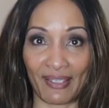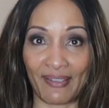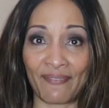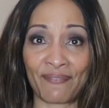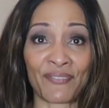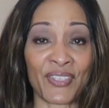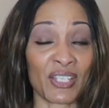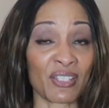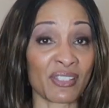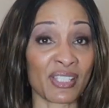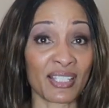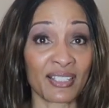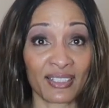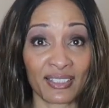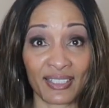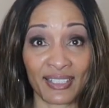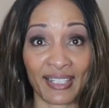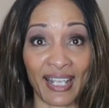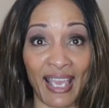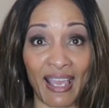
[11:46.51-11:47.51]
feels
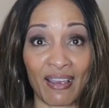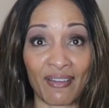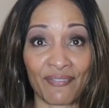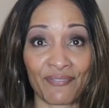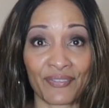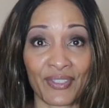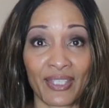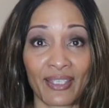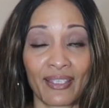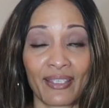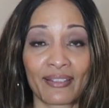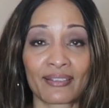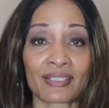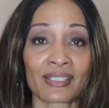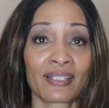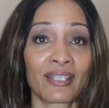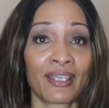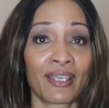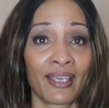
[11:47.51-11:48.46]
good outfit.